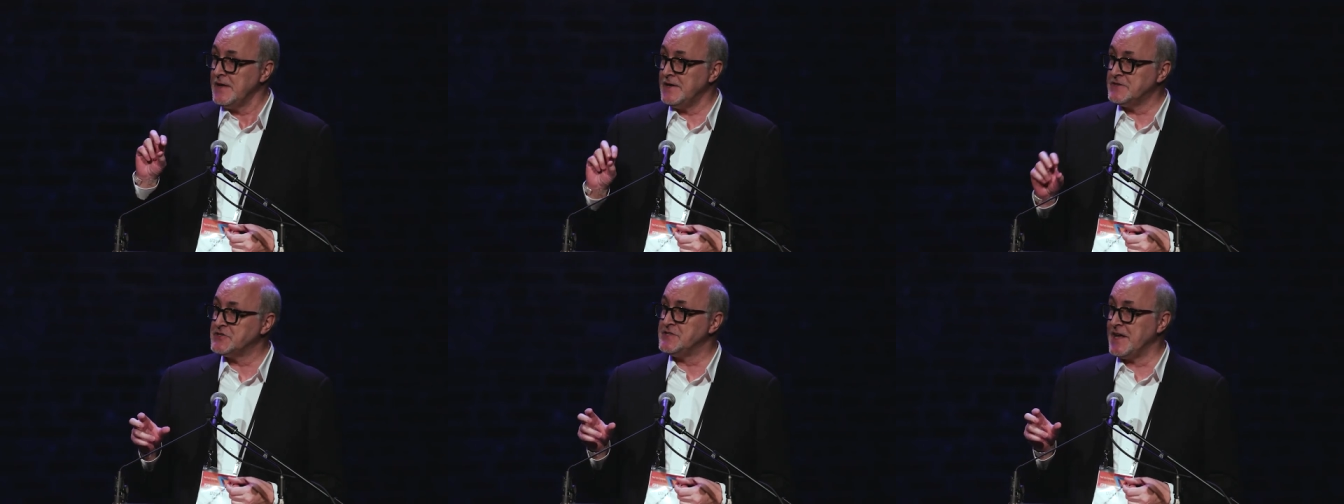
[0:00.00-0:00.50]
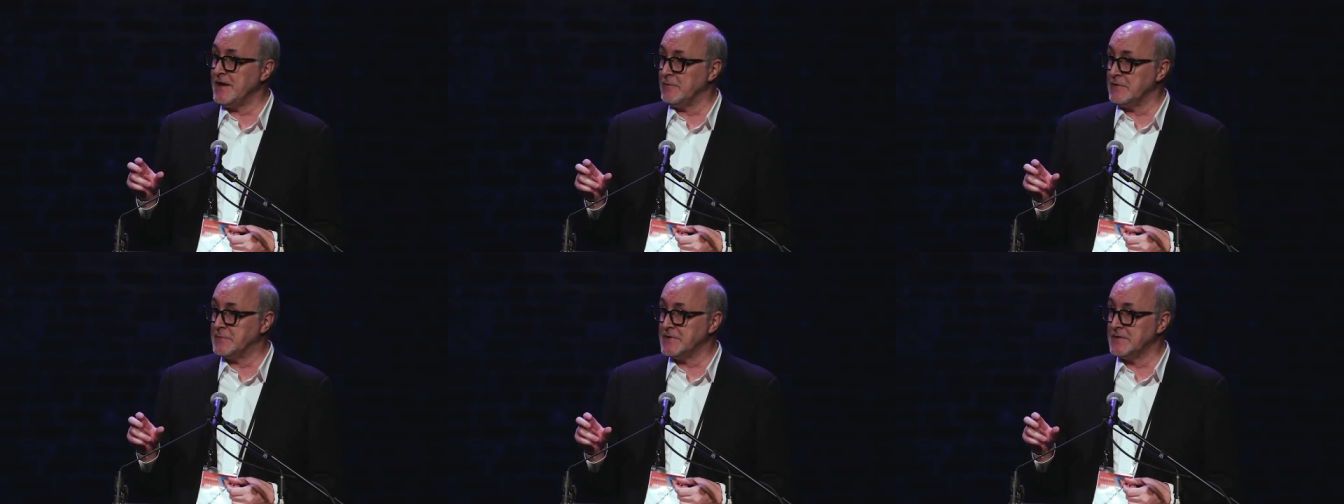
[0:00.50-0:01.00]
each day,
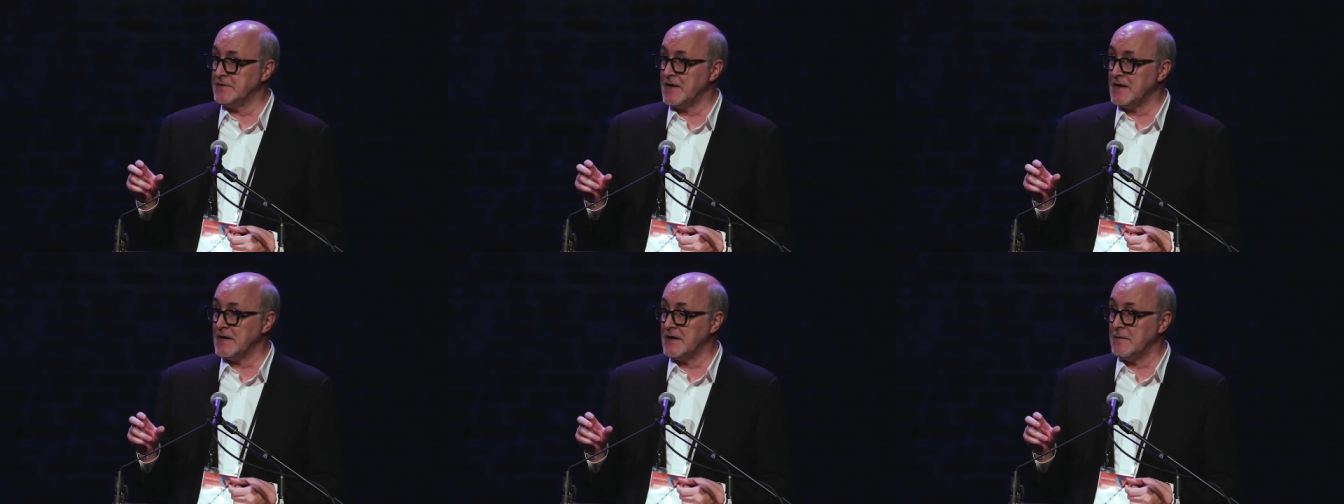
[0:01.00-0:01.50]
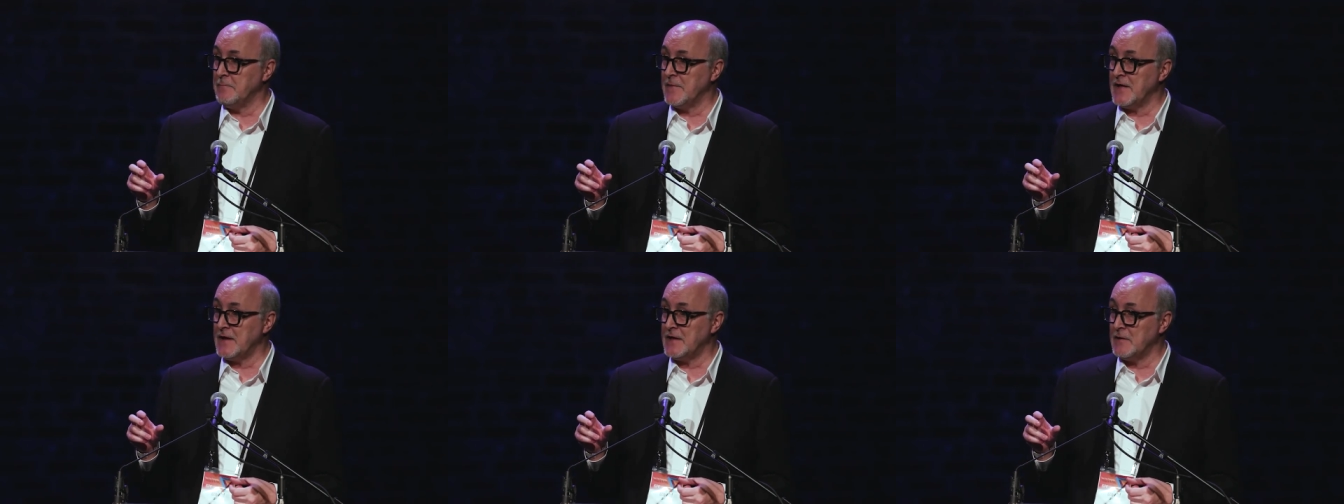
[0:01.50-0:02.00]
we'll
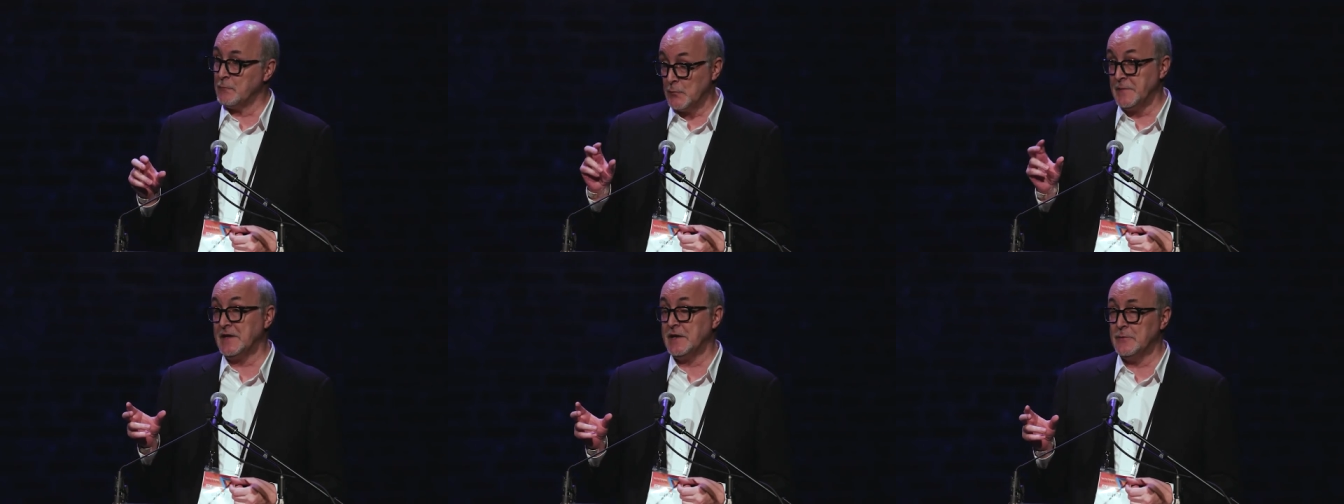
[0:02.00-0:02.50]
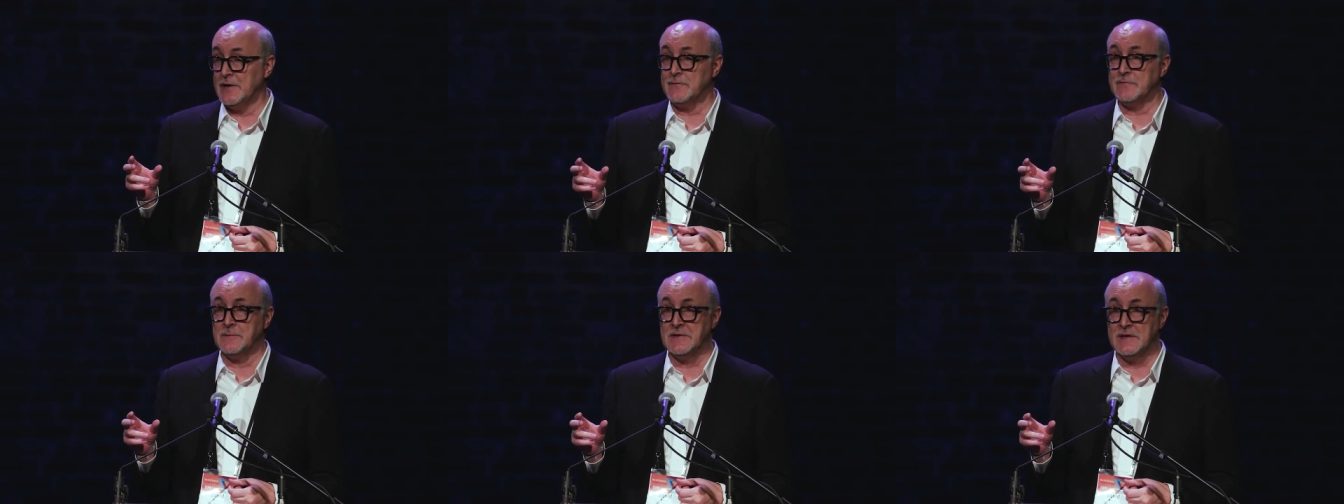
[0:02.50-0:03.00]
be hearing
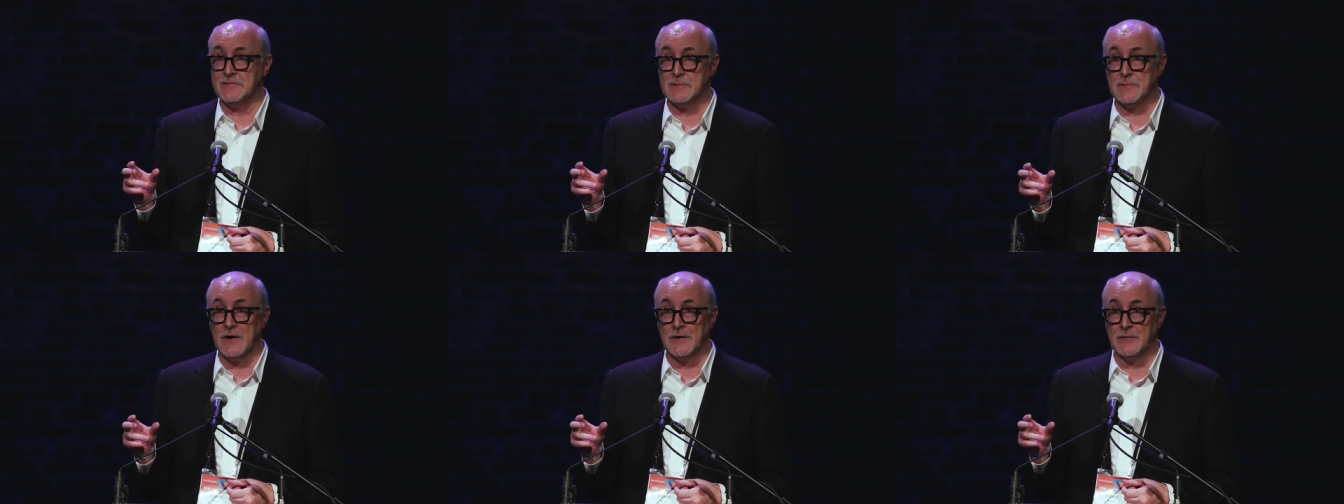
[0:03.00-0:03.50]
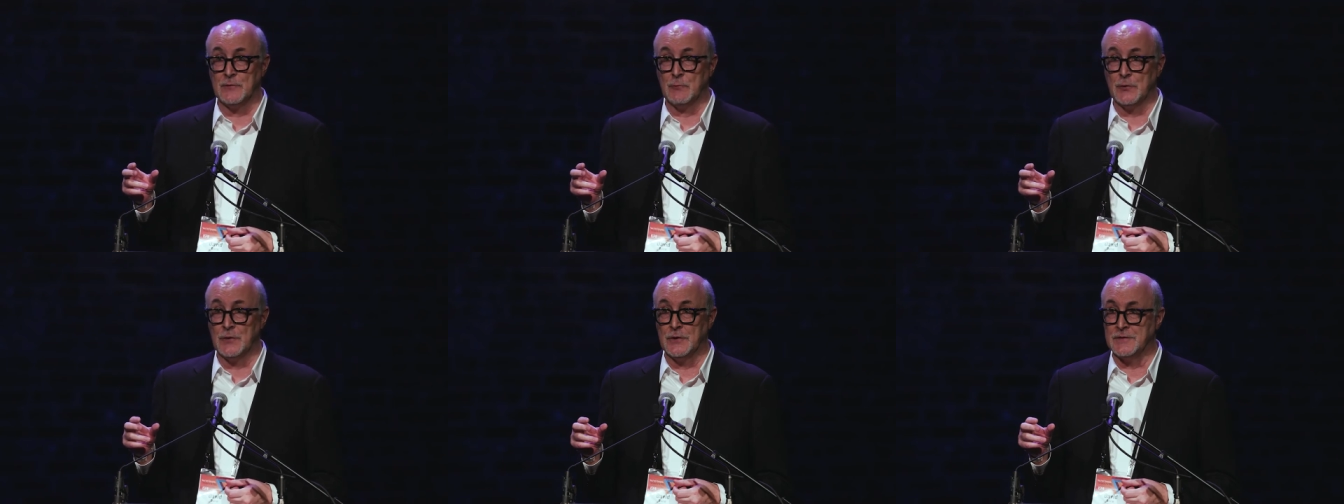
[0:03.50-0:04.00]
from a different part of the
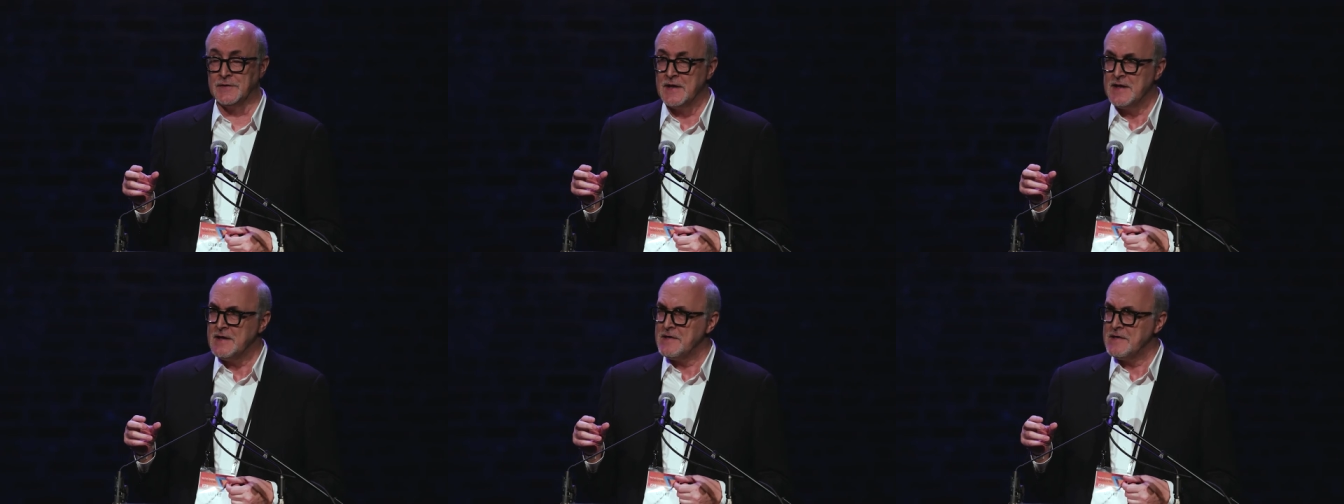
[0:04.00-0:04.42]
world